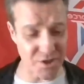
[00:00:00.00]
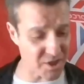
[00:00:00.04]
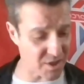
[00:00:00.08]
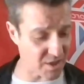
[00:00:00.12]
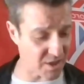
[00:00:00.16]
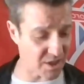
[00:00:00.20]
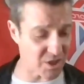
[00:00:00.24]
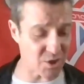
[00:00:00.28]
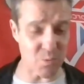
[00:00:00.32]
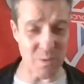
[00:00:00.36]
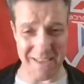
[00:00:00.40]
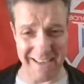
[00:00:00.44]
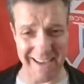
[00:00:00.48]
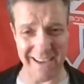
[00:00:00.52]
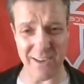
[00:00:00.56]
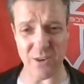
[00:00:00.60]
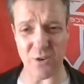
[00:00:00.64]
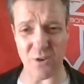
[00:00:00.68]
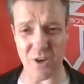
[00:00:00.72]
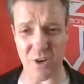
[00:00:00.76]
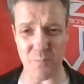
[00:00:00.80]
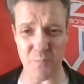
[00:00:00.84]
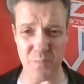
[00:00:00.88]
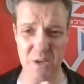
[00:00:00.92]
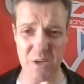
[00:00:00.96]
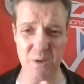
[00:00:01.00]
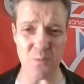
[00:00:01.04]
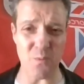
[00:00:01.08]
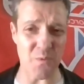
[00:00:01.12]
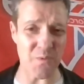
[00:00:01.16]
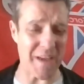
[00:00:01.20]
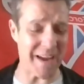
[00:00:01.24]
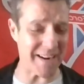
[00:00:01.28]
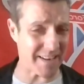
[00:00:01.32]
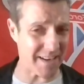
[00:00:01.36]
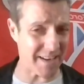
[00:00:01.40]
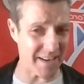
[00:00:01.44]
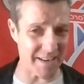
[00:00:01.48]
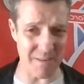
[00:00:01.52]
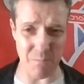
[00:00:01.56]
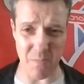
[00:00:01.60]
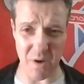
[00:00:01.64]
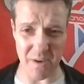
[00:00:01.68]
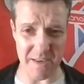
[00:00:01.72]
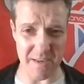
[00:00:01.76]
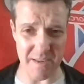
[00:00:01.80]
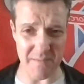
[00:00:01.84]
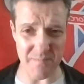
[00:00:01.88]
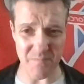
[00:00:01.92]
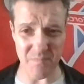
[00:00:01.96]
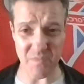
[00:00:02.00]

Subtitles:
because we cannot compete with that kind of money